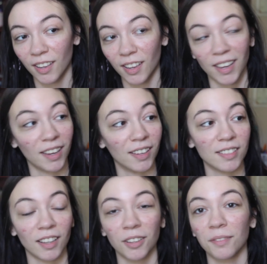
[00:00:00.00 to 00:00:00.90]
and
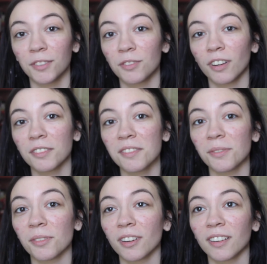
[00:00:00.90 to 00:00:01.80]
I love the
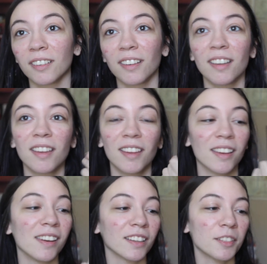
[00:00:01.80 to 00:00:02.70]
drugstore.
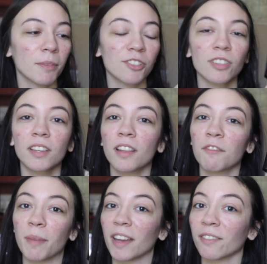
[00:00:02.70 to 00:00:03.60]
And I especially love
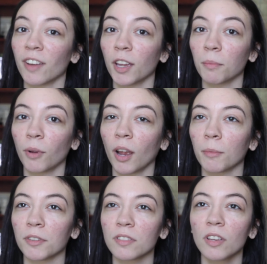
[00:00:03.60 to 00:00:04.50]
mattifying
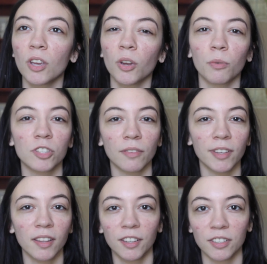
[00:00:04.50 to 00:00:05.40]
primers, which I
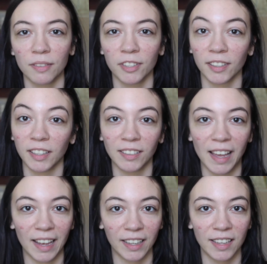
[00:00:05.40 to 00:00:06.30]
feel like are definitely
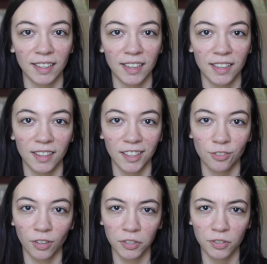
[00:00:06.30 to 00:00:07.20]
lacking in the
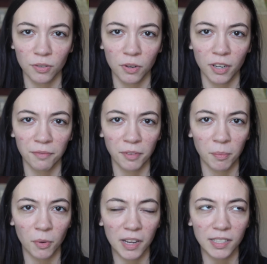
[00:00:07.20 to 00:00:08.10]
drugstore
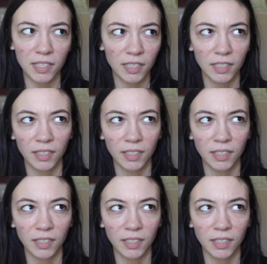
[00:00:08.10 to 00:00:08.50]
from what